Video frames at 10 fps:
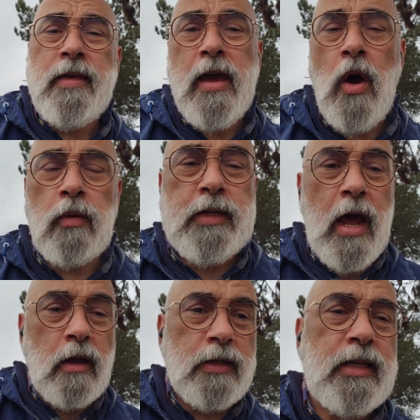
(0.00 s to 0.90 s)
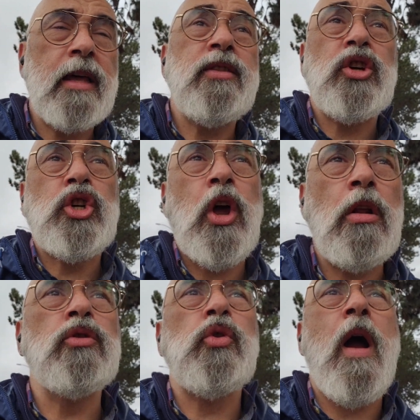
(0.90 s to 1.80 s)
The hotel said the
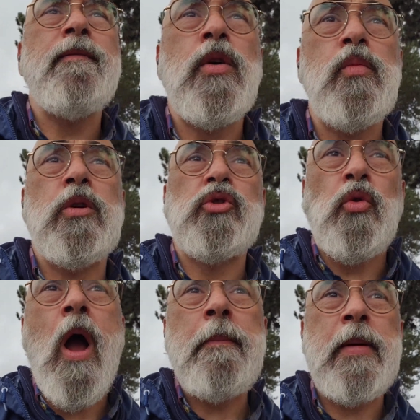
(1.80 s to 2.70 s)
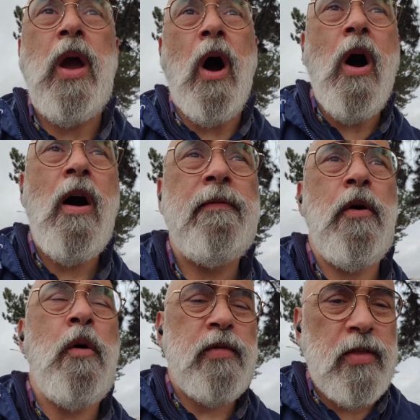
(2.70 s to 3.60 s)
shuttle driver would drop you
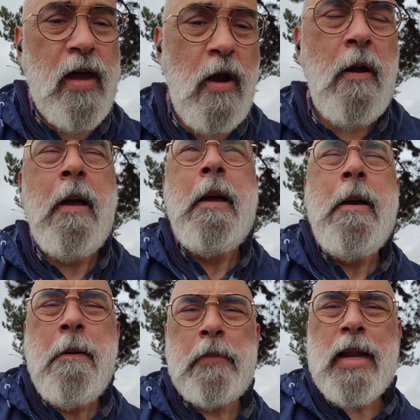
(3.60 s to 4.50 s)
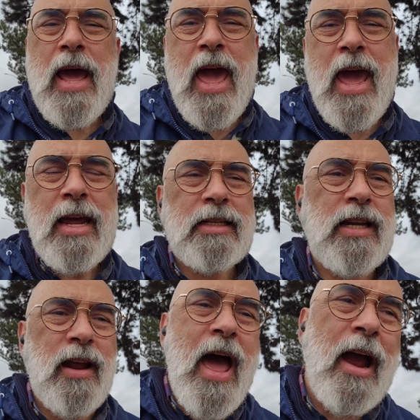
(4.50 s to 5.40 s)
off over there, but I hate
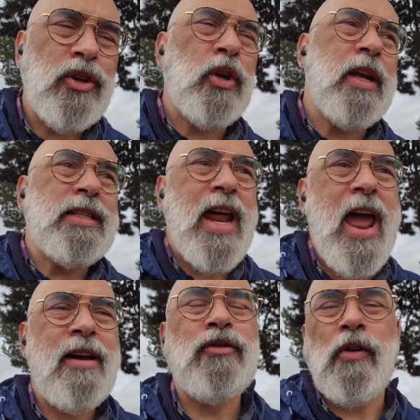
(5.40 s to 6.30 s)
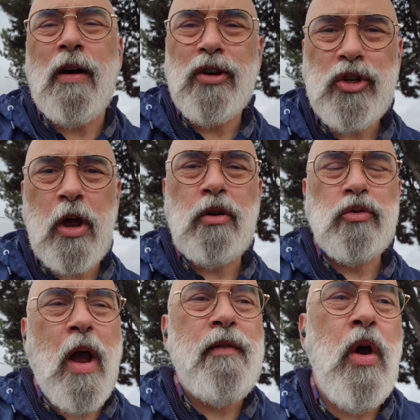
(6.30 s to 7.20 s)
to actually take a, a shuttle
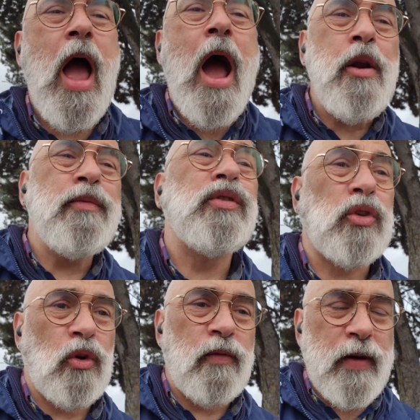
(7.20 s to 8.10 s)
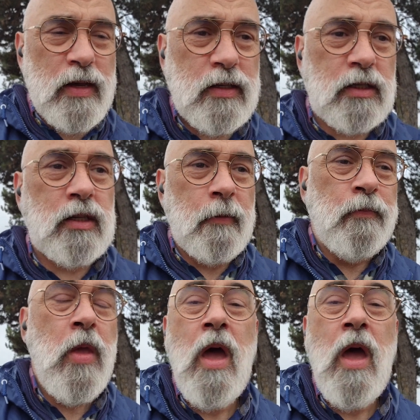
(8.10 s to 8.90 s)
driver out of service